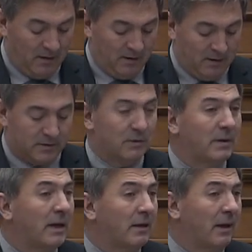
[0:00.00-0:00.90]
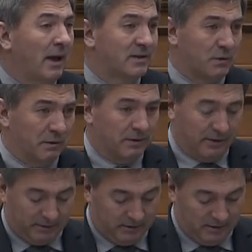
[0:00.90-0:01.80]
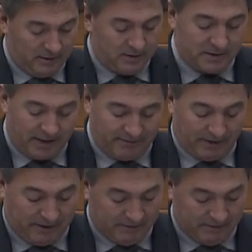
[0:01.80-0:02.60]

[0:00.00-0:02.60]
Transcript: so he could escort her safely.